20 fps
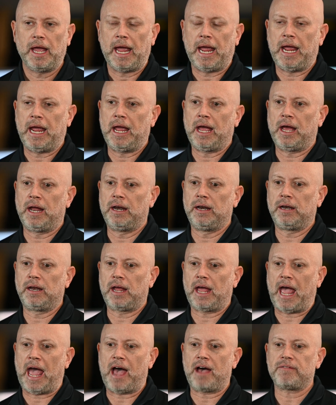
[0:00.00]
And
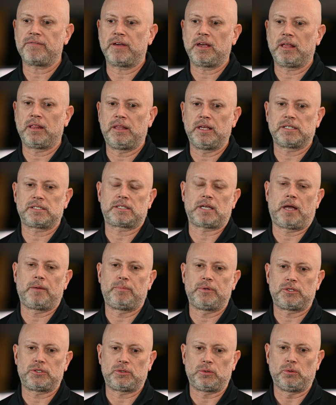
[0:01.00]
having this
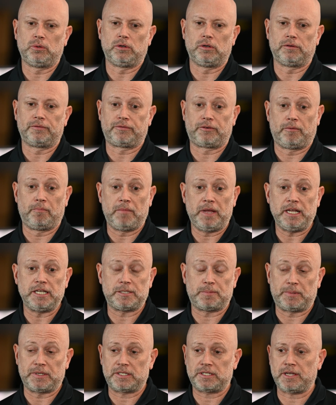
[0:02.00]
type of tool for me
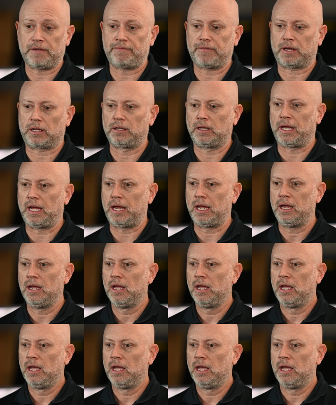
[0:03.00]
specifically